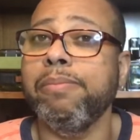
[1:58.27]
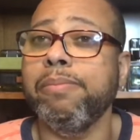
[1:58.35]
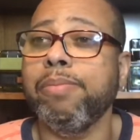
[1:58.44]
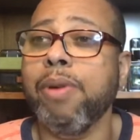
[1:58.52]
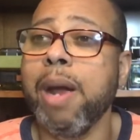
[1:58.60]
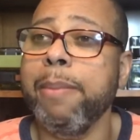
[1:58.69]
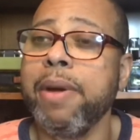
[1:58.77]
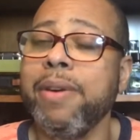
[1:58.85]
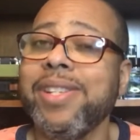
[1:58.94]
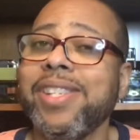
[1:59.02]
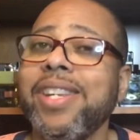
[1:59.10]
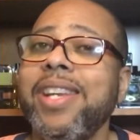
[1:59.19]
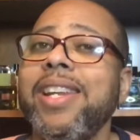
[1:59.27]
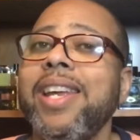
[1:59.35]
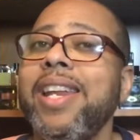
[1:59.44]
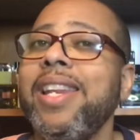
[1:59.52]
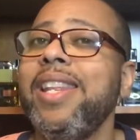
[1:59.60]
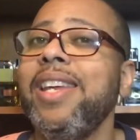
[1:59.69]
primary scent
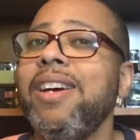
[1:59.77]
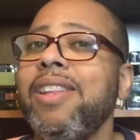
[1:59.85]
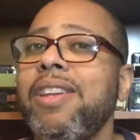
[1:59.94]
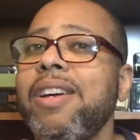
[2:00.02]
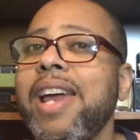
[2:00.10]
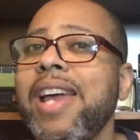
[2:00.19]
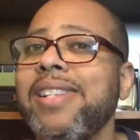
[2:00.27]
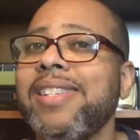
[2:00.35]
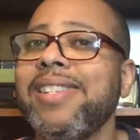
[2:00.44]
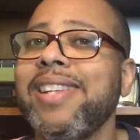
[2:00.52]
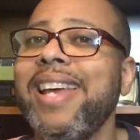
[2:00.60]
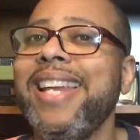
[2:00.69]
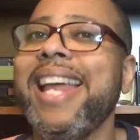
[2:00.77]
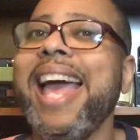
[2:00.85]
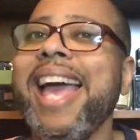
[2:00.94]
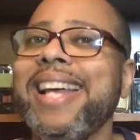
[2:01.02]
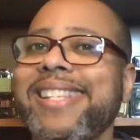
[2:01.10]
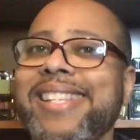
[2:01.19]
and the other as an
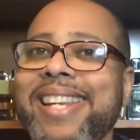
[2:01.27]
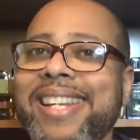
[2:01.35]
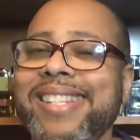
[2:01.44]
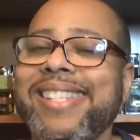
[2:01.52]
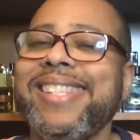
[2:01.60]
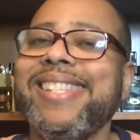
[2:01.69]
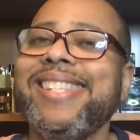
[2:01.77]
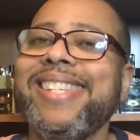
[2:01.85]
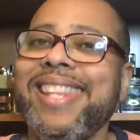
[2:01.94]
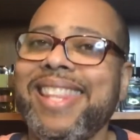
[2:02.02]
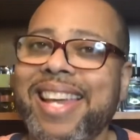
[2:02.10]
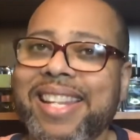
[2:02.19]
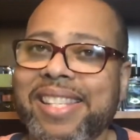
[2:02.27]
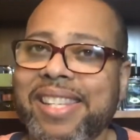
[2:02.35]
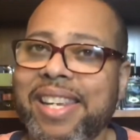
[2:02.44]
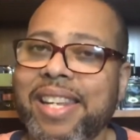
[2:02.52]
accent to that scent.